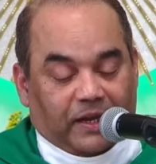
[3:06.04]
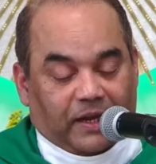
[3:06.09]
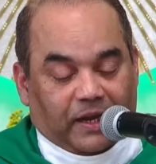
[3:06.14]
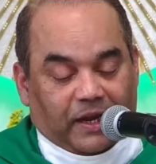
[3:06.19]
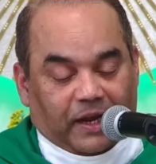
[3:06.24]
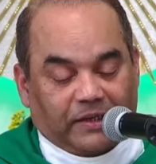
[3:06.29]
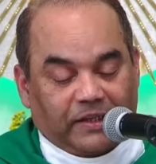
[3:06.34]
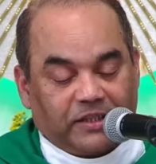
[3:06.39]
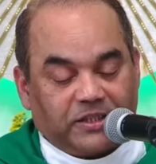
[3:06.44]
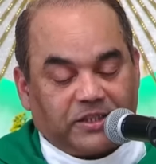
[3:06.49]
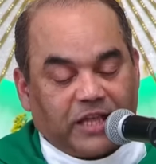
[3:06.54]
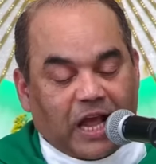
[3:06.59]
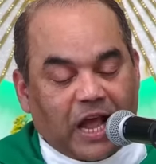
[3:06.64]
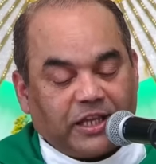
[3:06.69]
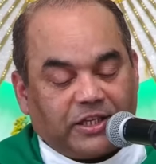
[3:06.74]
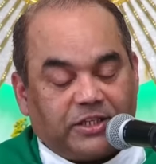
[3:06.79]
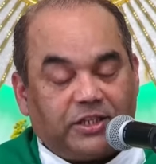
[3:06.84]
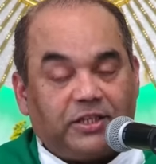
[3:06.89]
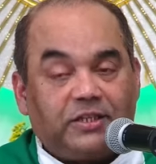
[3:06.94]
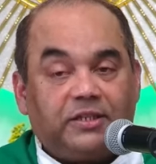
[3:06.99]
And it
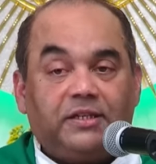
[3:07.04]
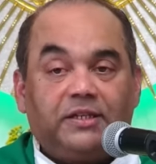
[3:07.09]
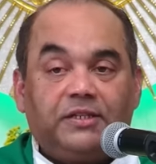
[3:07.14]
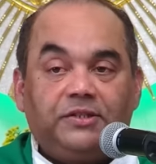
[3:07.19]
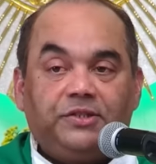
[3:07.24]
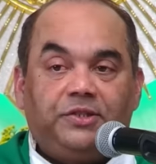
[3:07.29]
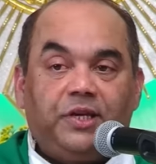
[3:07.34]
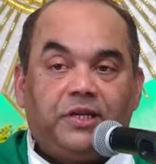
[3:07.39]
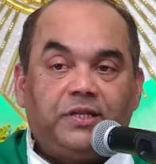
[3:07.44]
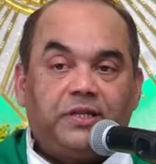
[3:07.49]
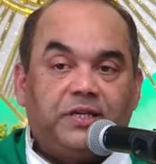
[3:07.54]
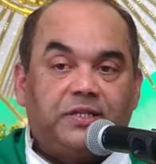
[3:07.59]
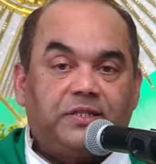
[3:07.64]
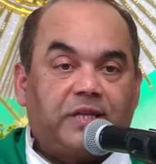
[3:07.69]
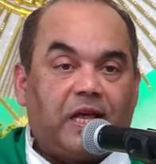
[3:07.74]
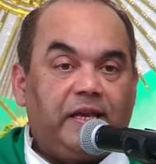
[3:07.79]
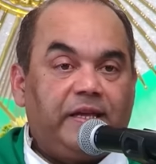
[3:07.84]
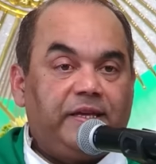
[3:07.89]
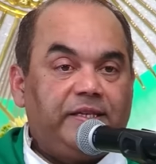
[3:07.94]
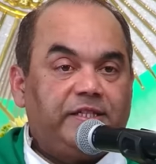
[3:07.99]
starts, Jesus
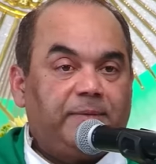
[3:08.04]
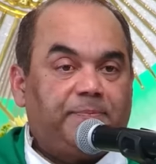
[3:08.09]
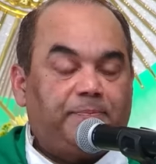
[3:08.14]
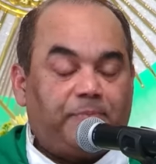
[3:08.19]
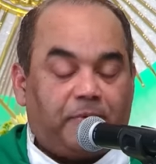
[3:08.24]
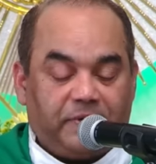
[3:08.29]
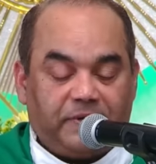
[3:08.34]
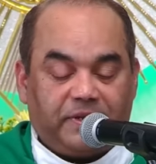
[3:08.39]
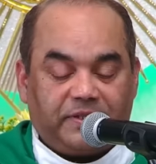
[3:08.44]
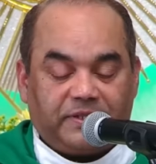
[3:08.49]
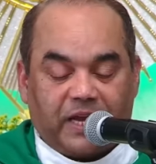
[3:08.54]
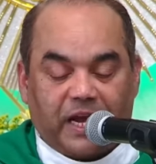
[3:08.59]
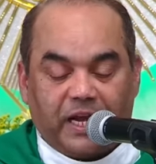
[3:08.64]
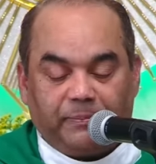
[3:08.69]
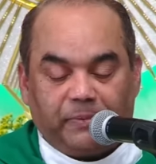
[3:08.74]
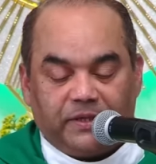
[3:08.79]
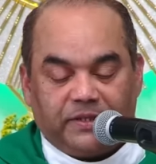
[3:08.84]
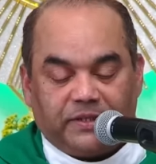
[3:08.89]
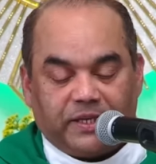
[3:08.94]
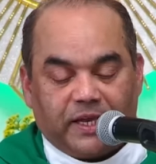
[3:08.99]
telling his
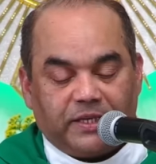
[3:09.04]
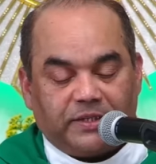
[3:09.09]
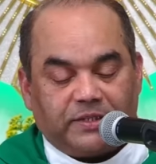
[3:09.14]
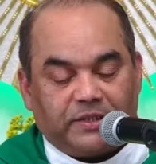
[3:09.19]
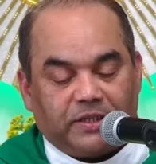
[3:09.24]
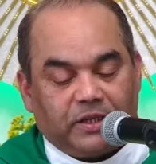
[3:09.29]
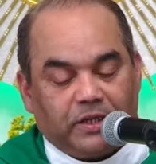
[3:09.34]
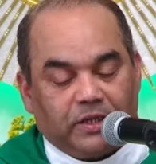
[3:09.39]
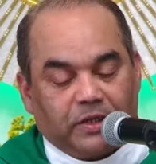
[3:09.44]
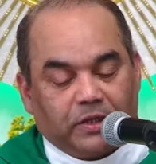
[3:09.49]
disciples, he says,